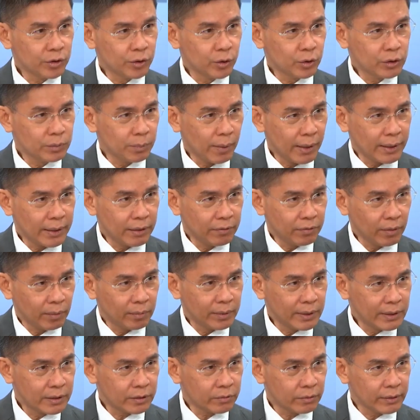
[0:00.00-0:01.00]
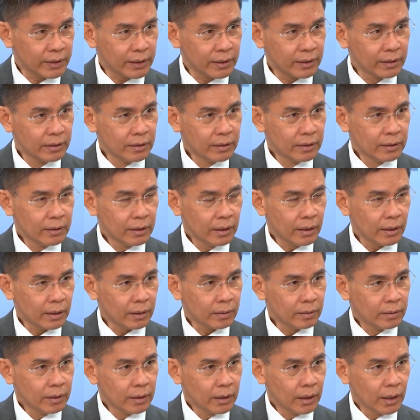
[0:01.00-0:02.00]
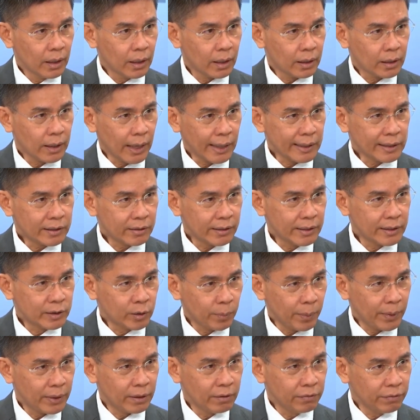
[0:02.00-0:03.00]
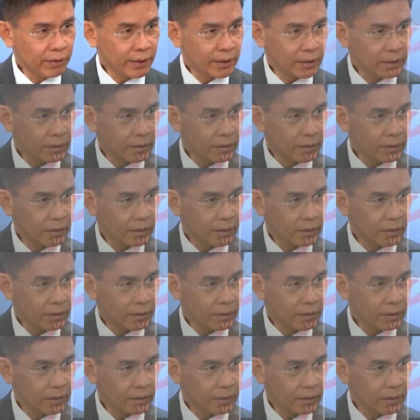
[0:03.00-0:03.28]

to use money from these three uh, to benefit